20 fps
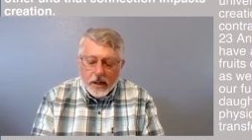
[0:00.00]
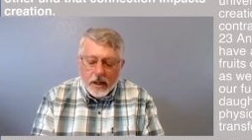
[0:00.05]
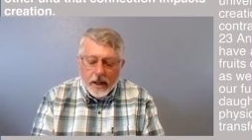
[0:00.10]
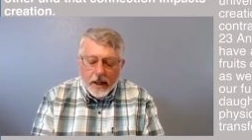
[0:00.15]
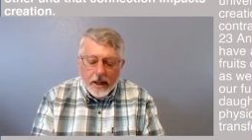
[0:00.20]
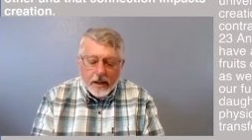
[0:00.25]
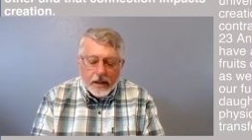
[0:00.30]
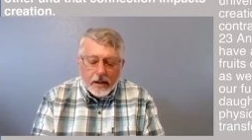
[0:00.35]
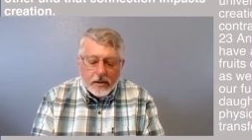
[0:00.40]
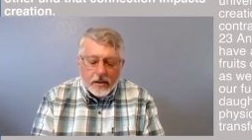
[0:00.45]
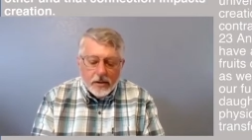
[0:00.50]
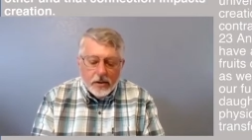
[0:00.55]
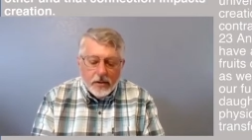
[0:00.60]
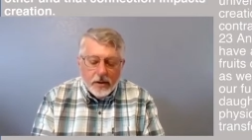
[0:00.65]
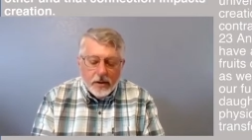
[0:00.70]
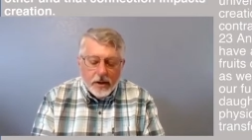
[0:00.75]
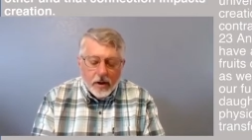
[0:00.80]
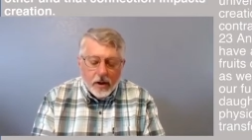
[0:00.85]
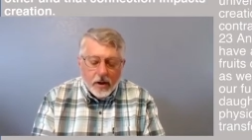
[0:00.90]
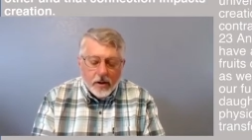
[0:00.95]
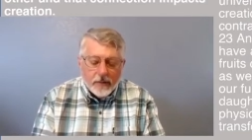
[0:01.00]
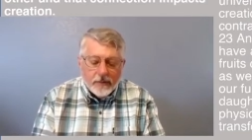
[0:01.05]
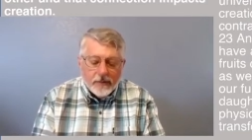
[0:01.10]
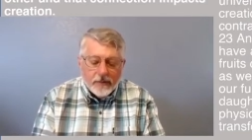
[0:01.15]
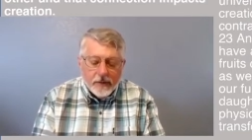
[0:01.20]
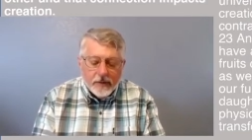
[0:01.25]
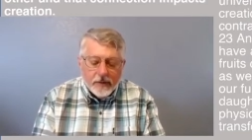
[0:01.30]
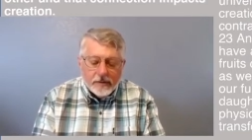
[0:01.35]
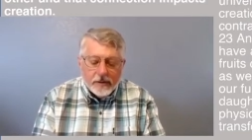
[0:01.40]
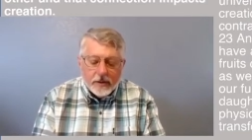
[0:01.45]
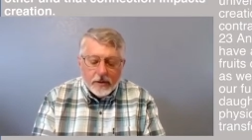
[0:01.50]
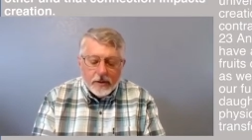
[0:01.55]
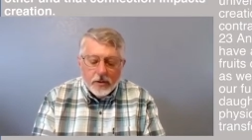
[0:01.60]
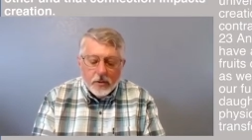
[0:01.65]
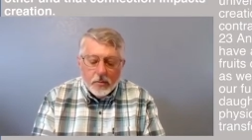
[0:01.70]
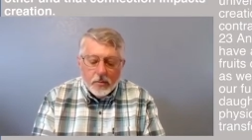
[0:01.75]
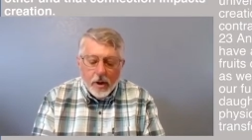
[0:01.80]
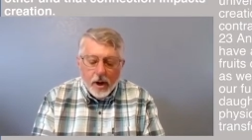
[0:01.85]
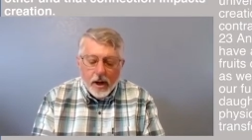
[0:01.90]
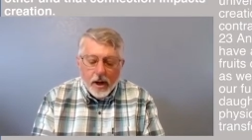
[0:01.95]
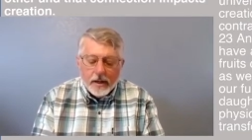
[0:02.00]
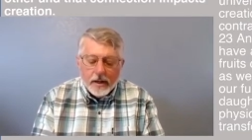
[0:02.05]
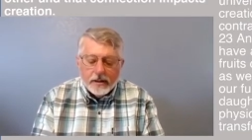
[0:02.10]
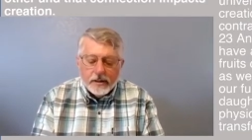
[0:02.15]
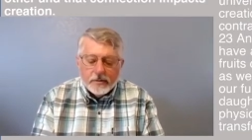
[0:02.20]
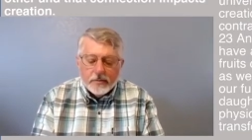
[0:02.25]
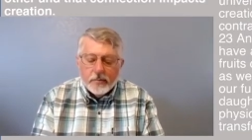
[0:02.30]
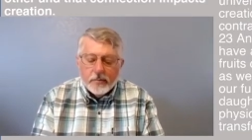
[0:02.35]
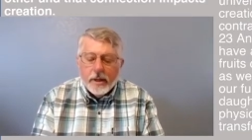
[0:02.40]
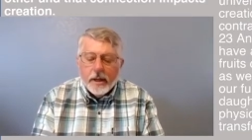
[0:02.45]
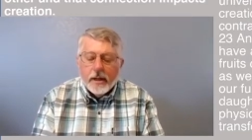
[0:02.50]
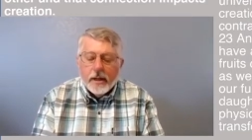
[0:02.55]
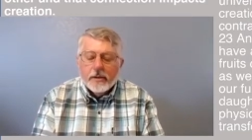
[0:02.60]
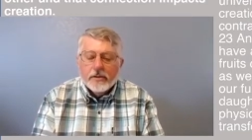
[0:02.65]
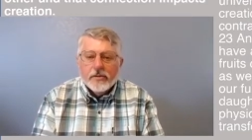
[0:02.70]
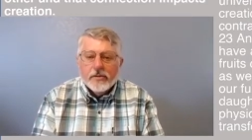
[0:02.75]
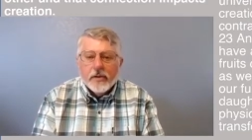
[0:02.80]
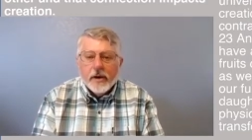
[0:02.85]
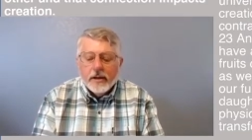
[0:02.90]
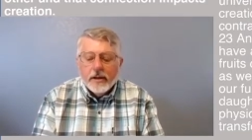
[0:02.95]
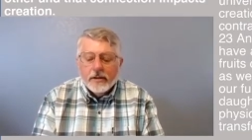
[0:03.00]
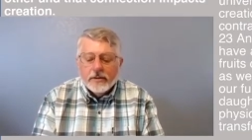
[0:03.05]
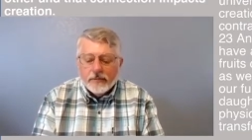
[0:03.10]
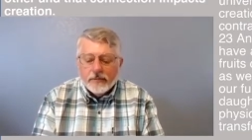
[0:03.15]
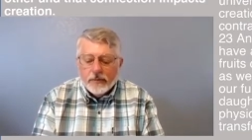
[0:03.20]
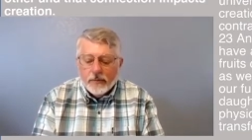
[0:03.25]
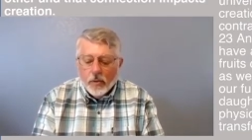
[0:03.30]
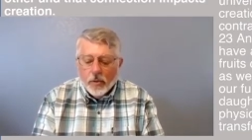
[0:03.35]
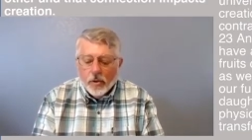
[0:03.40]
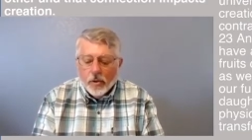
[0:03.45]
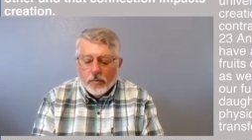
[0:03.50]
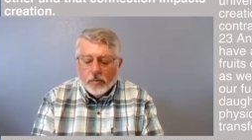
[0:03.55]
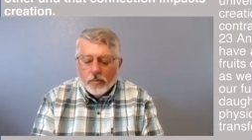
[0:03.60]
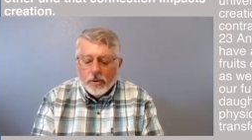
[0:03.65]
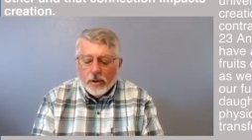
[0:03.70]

including our physical bodies being transformed.